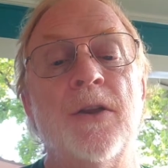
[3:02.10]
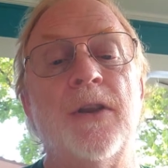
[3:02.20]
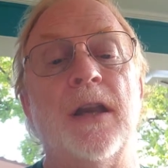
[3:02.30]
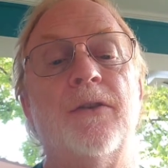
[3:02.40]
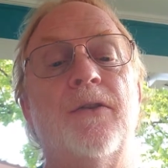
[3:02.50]

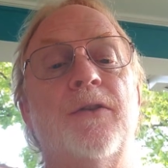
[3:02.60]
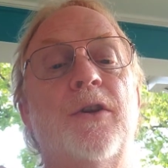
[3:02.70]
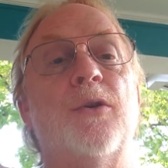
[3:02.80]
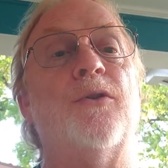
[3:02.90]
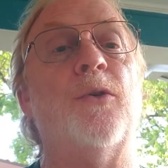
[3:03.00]
Thanks
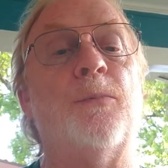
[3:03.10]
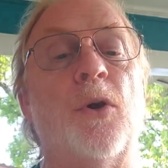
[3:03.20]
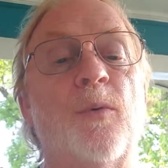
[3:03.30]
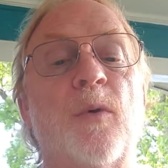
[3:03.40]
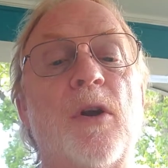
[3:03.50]
to your
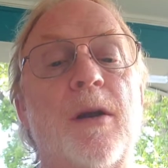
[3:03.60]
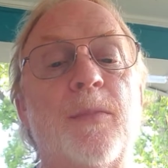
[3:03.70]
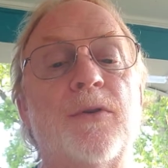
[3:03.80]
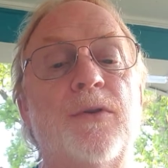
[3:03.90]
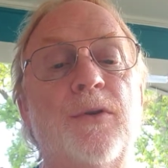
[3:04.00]
support, we were
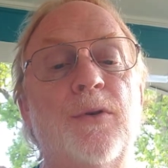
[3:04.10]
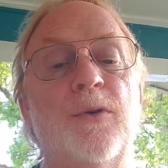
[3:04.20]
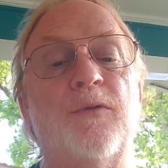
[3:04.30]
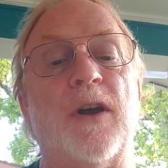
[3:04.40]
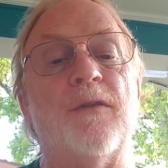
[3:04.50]
able
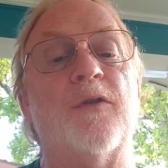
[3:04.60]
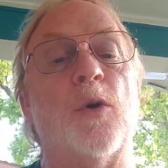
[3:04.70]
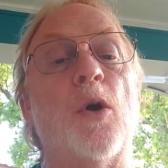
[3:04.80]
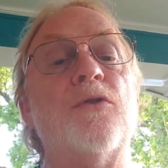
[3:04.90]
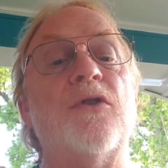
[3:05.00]
to fight
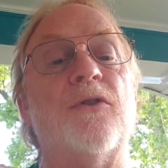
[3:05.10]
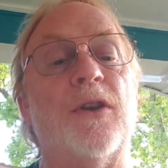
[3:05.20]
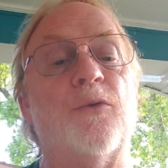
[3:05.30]
for oceans.